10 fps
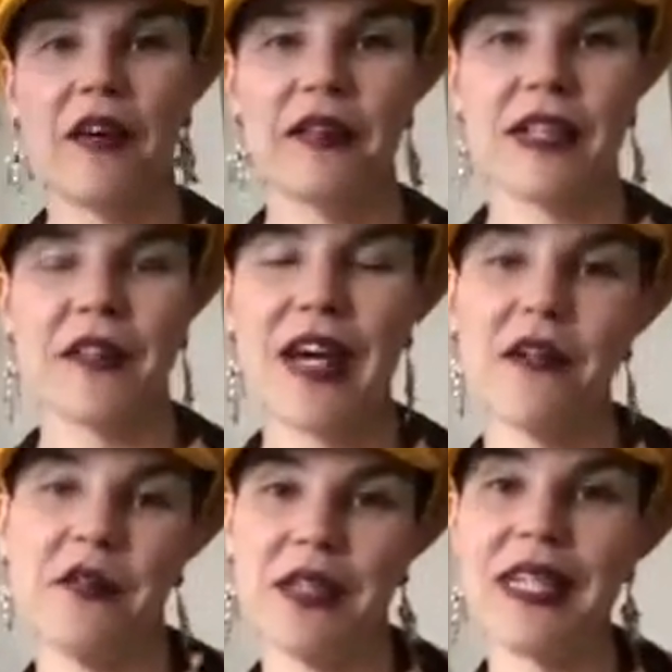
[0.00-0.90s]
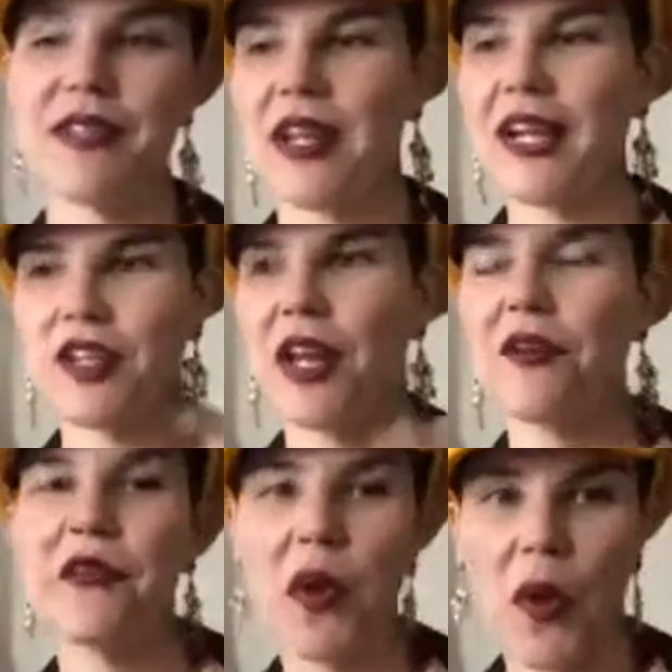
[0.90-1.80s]
love it, and I've had it for years, and I actually kind
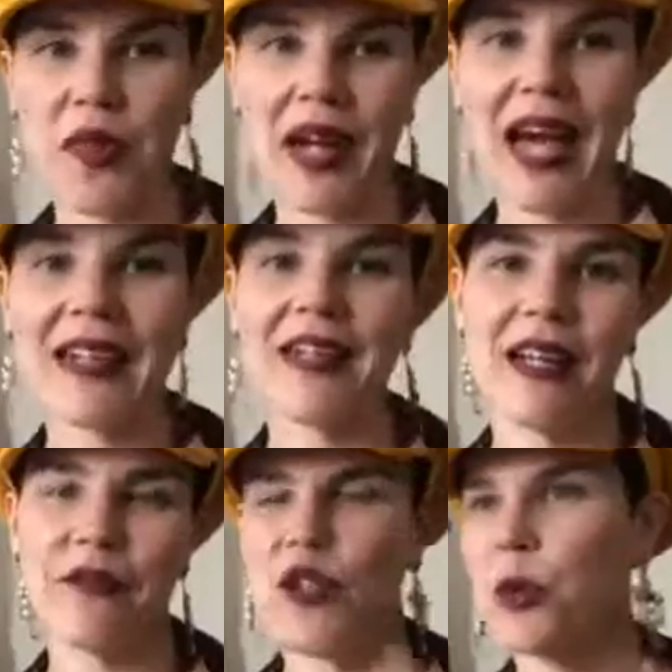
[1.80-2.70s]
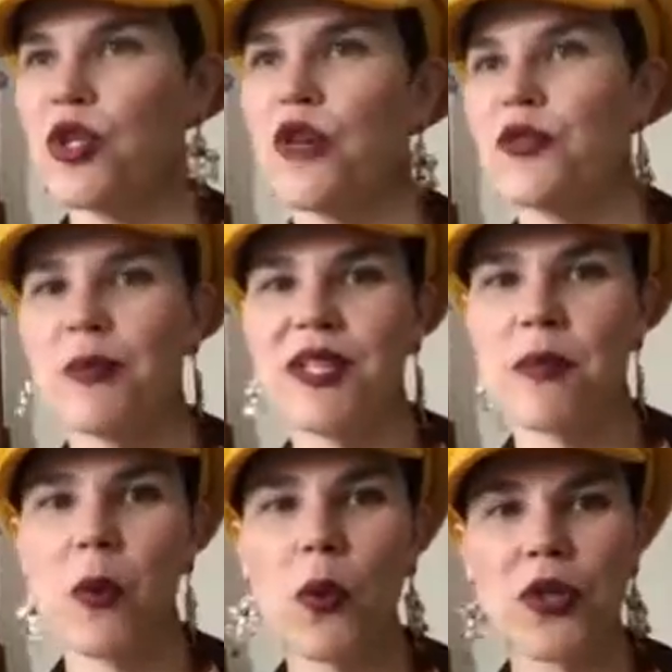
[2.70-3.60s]
of forgot that I had it, and I've just switched over to my
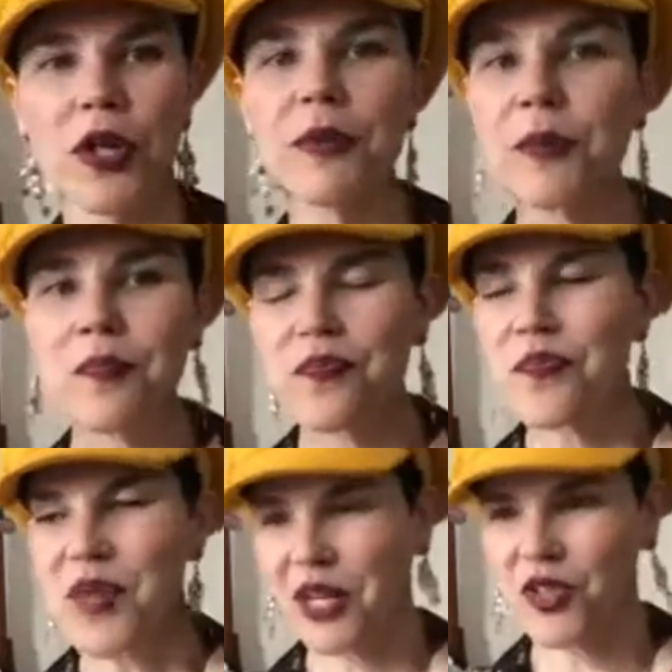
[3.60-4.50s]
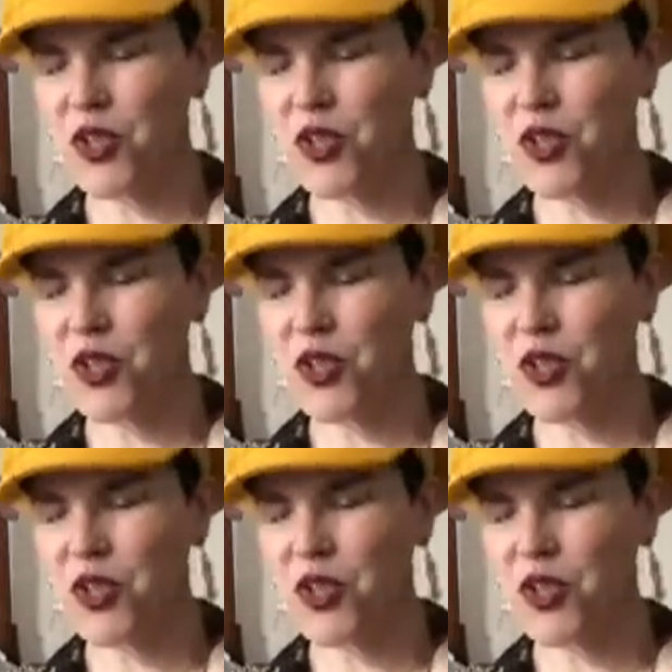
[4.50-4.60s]
summer wardrobe, and I